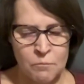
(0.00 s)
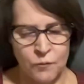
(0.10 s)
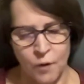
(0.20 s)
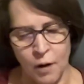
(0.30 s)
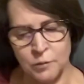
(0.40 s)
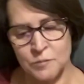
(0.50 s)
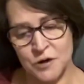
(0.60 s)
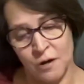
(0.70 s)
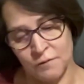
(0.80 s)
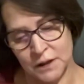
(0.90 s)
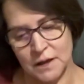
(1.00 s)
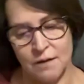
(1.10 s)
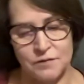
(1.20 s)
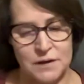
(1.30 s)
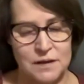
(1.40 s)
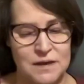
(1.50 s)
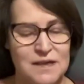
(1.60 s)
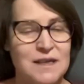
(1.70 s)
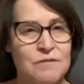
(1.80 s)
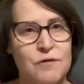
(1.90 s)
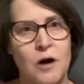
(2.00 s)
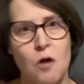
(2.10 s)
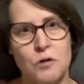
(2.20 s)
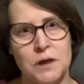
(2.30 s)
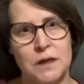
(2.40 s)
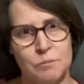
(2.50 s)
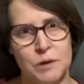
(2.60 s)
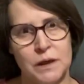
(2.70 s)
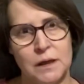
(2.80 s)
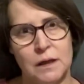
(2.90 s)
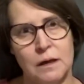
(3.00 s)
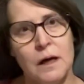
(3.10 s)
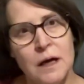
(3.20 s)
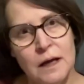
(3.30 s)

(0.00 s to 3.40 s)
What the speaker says: Problem-solving deficits and difficulty completing